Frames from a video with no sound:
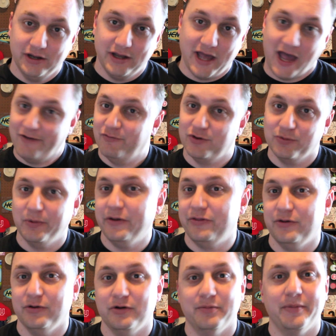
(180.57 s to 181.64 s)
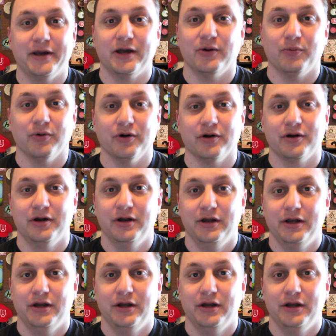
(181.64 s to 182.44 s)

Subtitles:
have one with you to make it work.